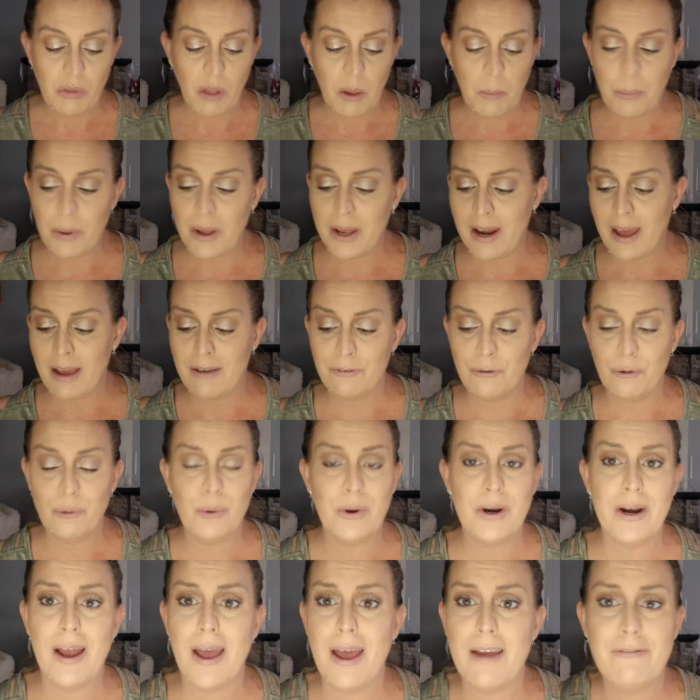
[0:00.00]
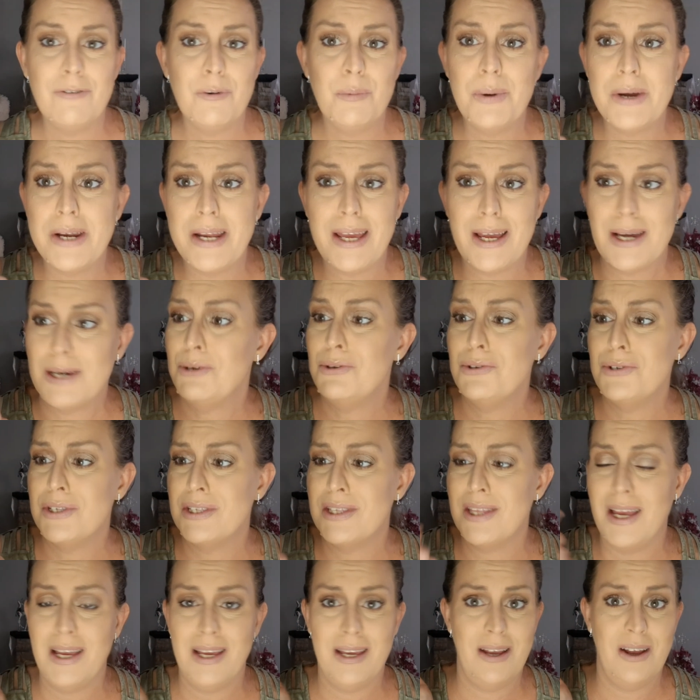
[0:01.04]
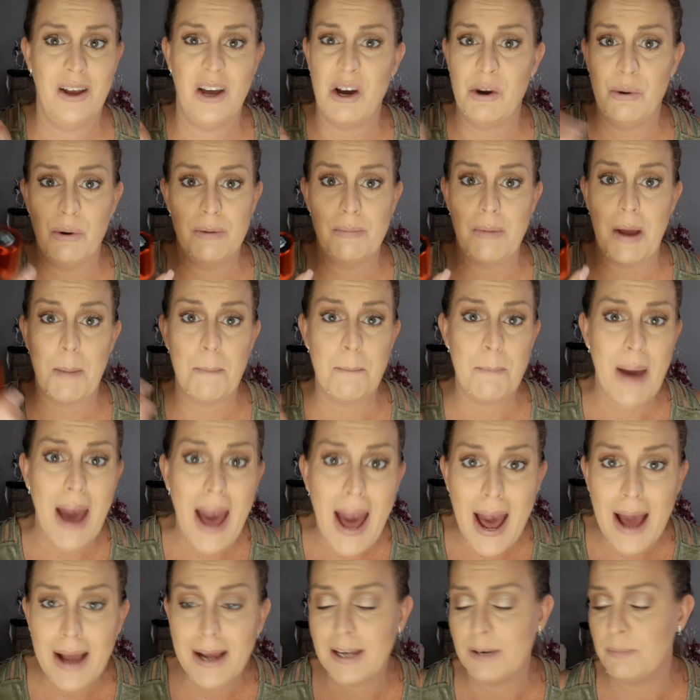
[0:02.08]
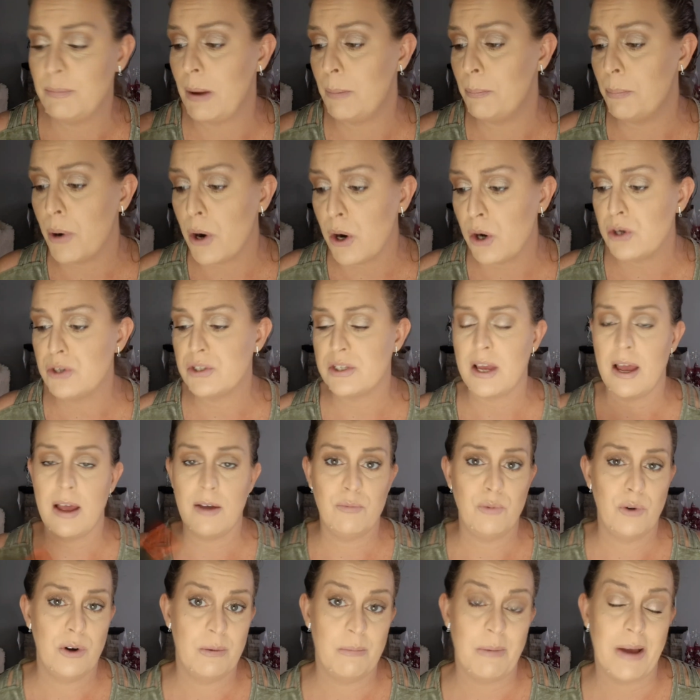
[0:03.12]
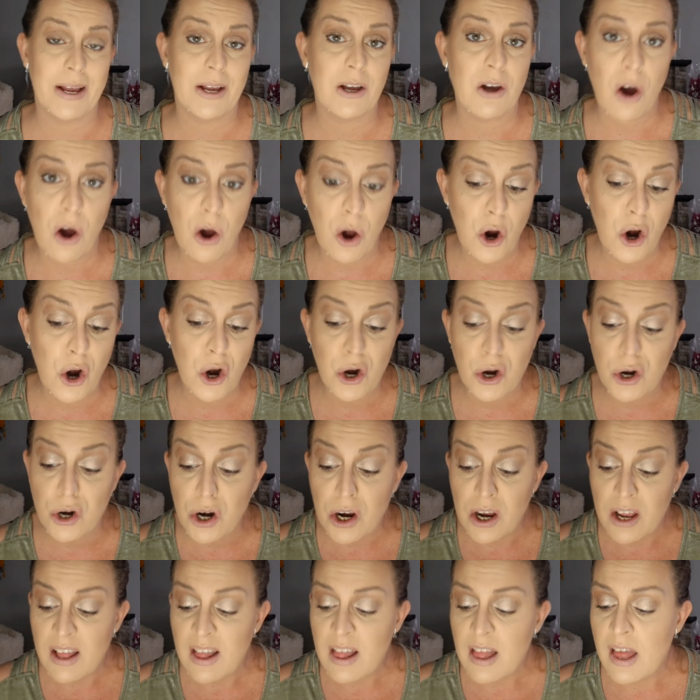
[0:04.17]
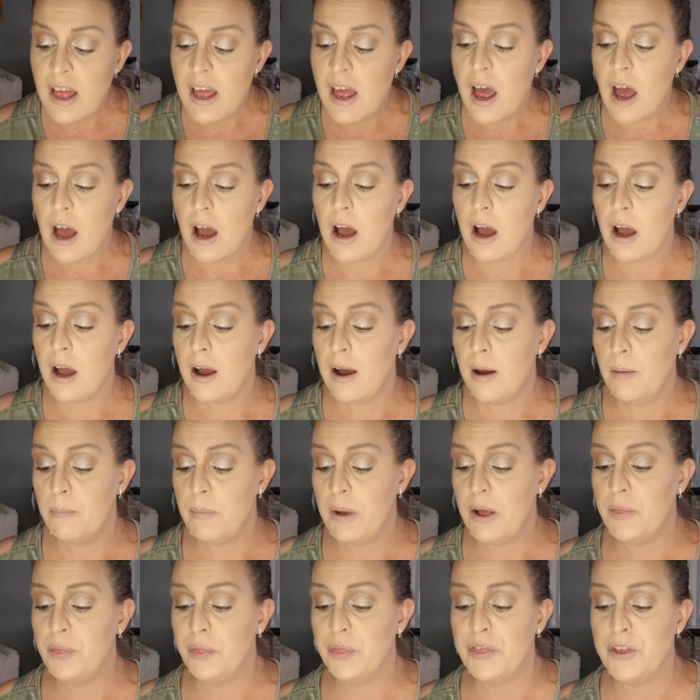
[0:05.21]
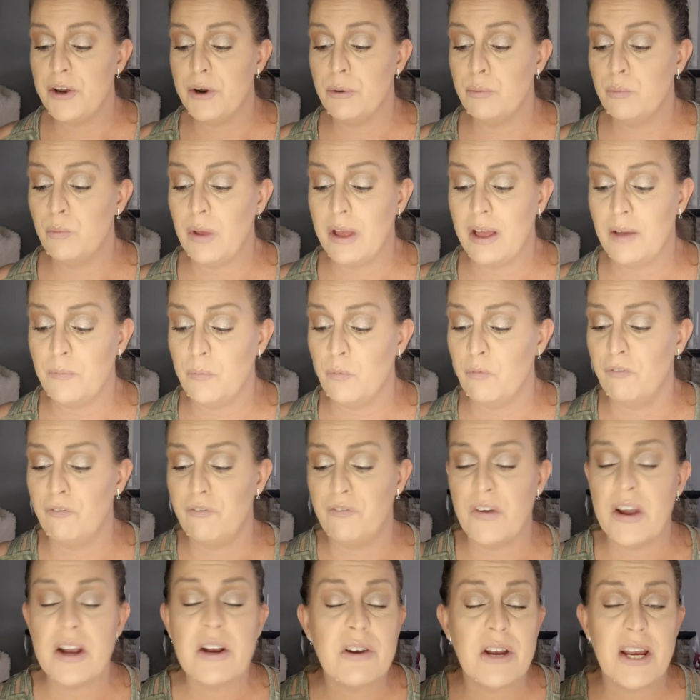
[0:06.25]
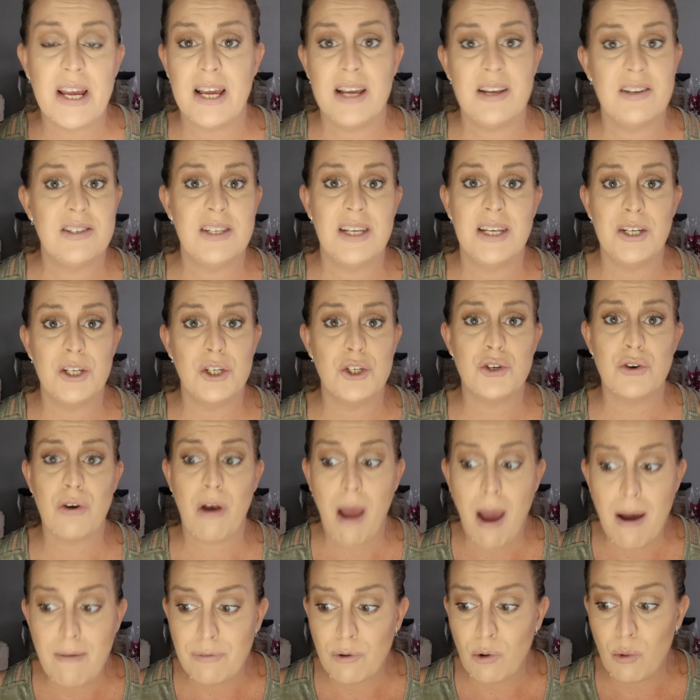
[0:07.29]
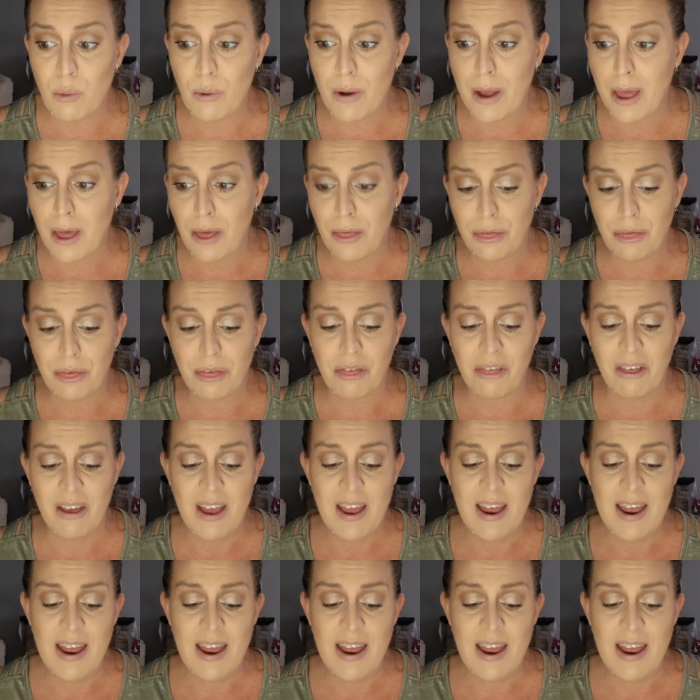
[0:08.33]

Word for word: But everywhere, everybody else, they can go in my bag, in my purse. I have one in my car. Um, they're very easy to travel with.